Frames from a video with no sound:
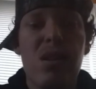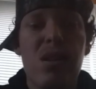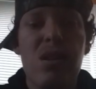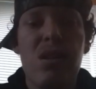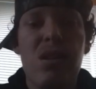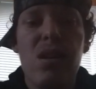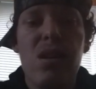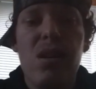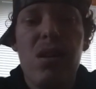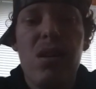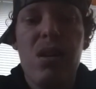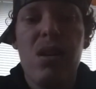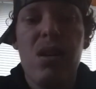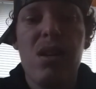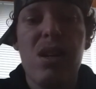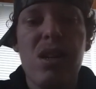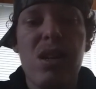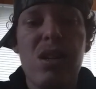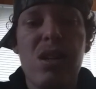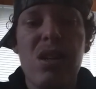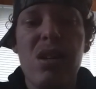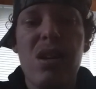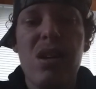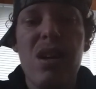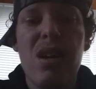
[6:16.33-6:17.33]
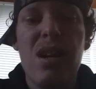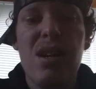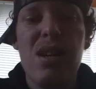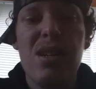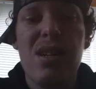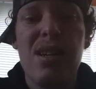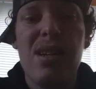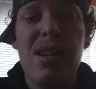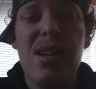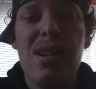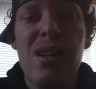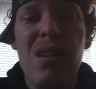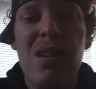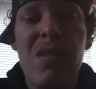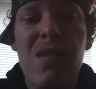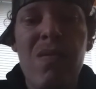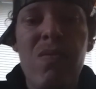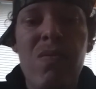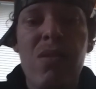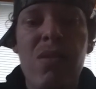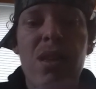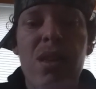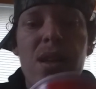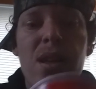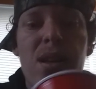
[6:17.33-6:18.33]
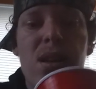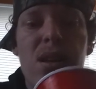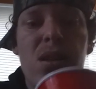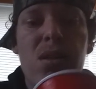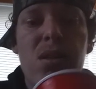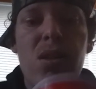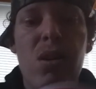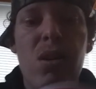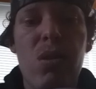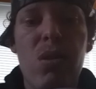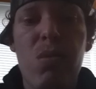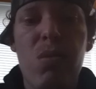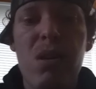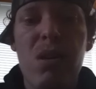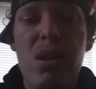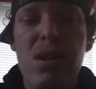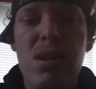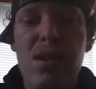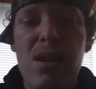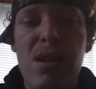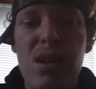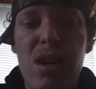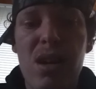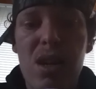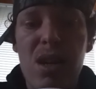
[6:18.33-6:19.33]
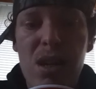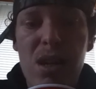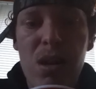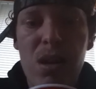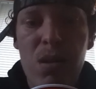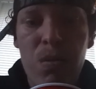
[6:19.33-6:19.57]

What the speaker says: Get you guys to know what it's like.